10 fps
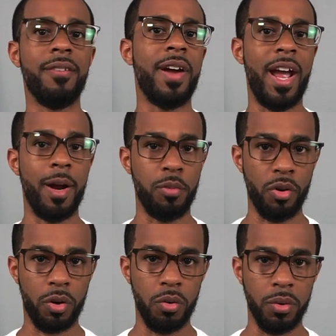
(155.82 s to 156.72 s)
of amber
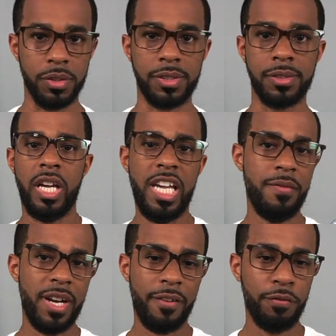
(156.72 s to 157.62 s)
accords.
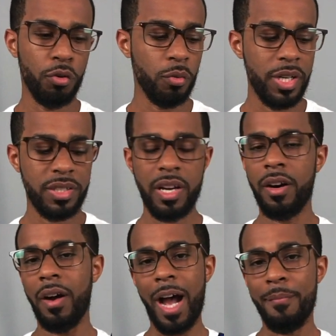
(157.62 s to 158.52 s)
Even at full
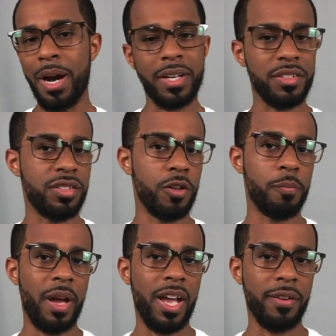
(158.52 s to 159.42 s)
retail, I might consider
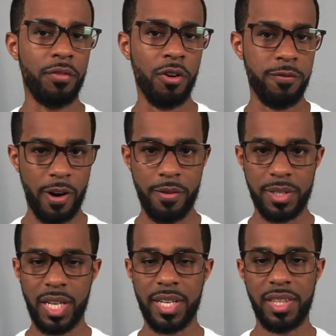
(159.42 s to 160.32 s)
paying for a fragrance
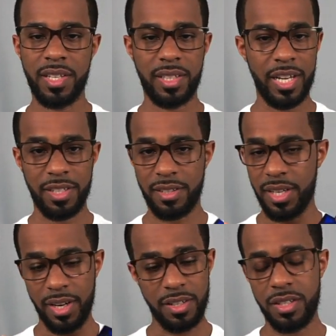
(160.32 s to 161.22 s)
like this. As I
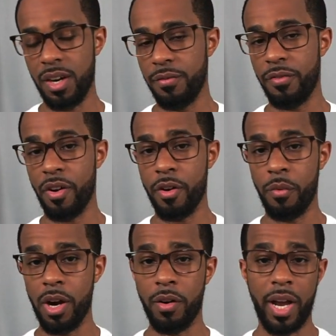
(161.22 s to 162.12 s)
said, it's done very
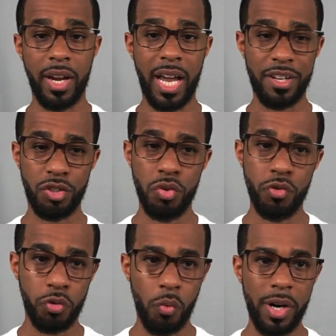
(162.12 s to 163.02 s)
well, and at
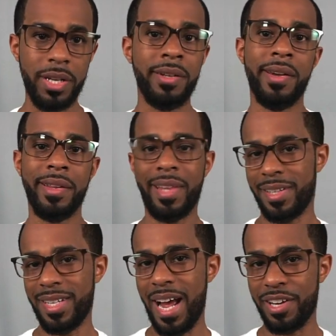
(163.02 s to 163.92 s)
220,
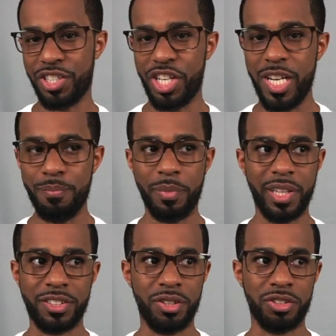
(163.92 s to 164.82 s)
that's not cheap, but
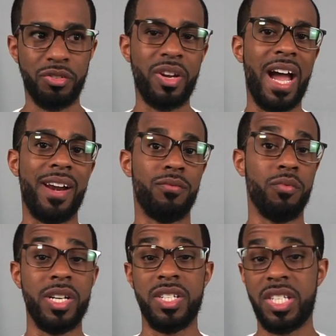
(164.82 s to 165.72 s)
that's also not
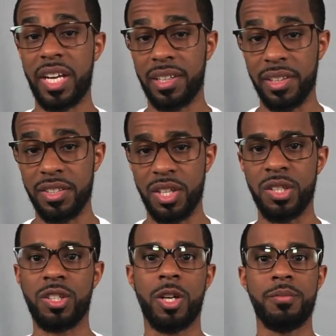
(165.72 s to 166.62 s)
ridiculous in
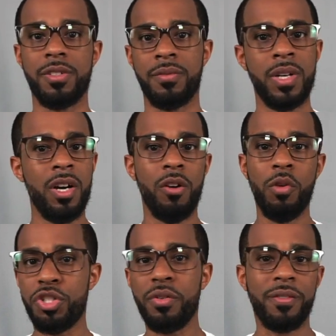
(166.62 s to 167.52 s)
terms of
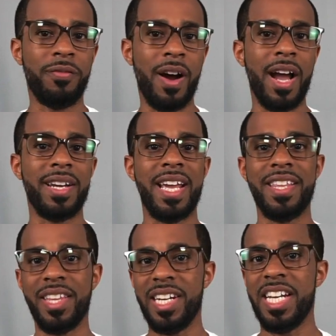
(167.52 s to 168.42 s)
what you can find in
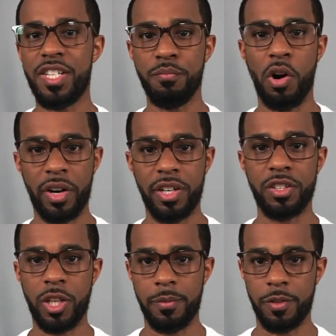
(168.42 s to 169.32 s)
the niche market in
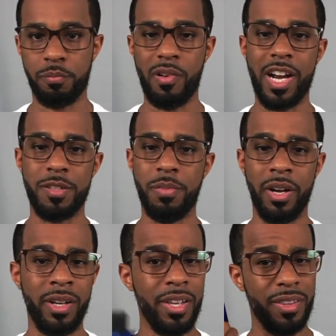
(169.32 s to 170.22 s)
terms of price.
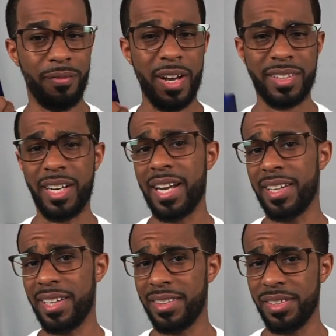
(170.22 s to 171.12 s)
But the fact that I
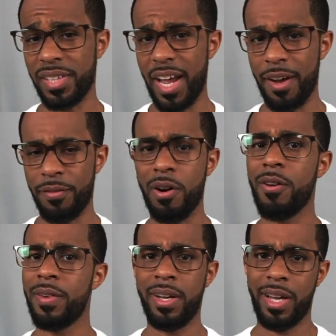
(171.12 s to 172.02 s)
could get this half
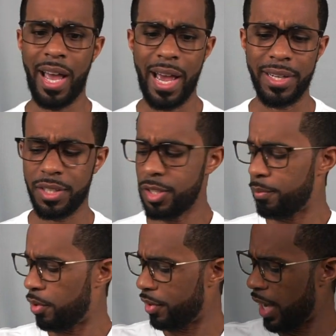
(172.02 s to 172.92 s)
off, had to jump
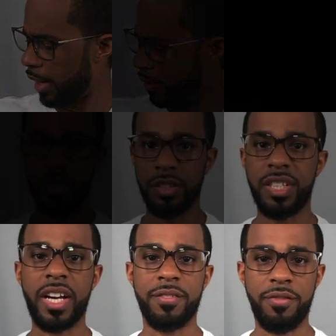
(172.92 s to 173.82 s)
on that. The
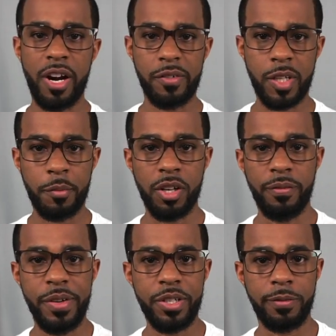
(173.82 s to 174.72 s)
second fragrance I'm gonna
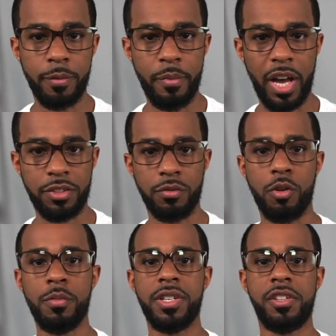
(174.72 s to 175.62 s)
feature from Max
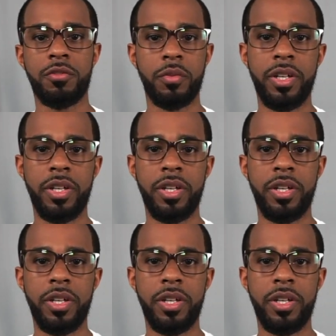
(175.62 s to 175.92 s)
Aroma is this one